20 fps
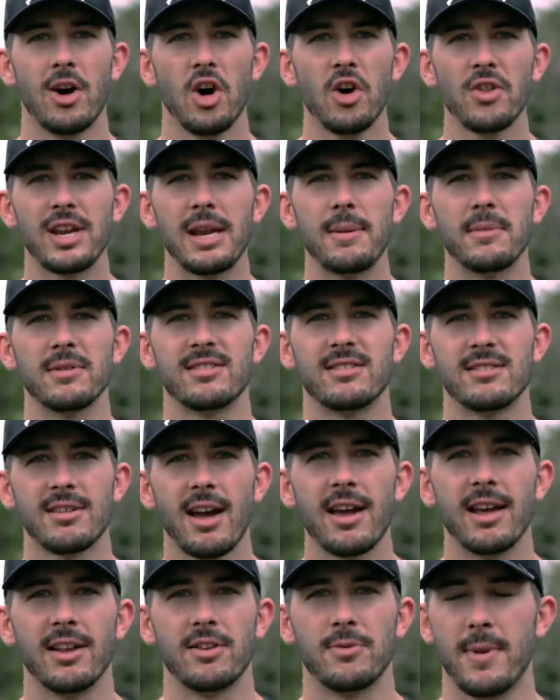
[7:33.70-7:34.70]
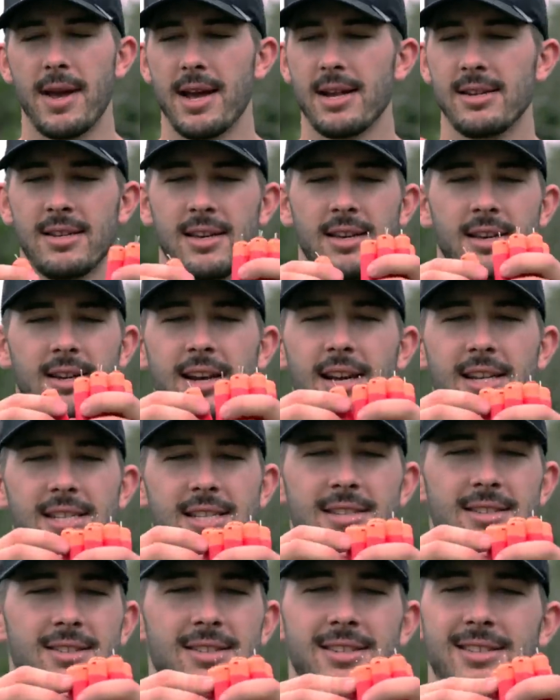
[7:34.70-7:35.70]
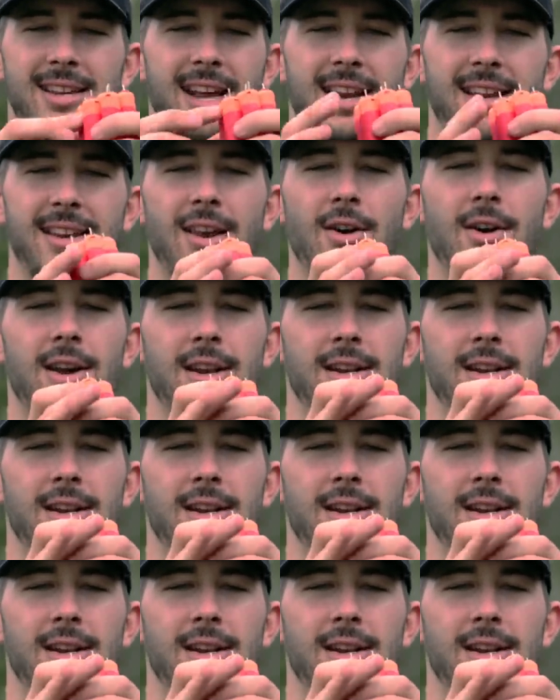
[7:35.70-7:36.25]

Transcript: all in the name of science, man. You, gotta, you just gotta do